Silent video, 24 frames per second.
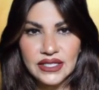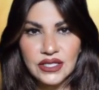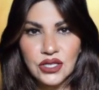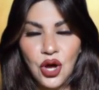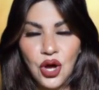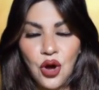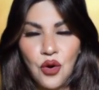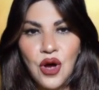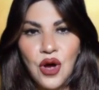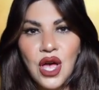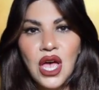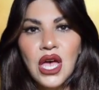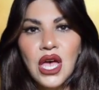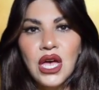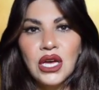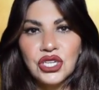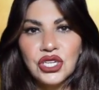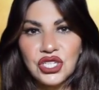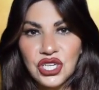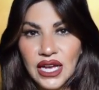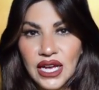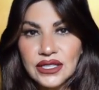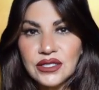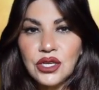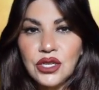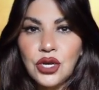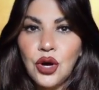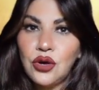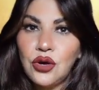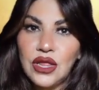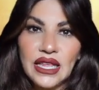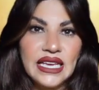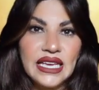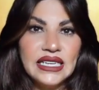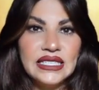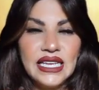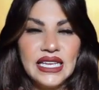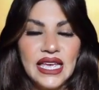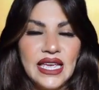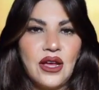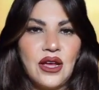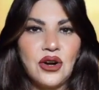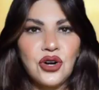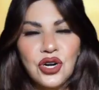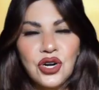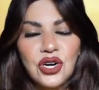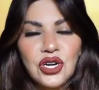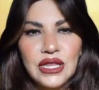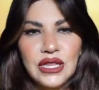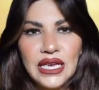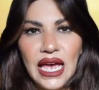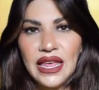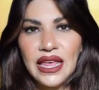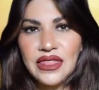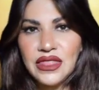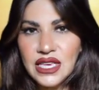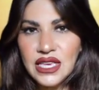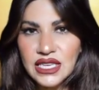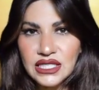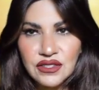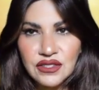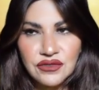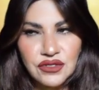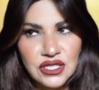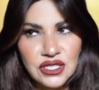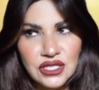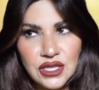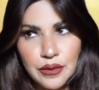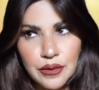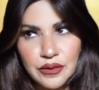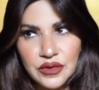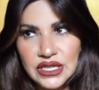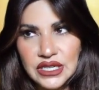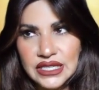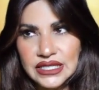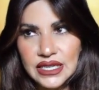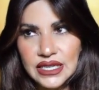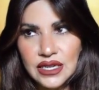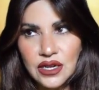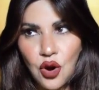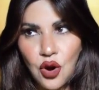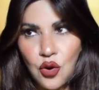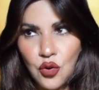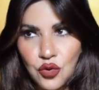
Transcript: So she had to go like a day early, and this for some reason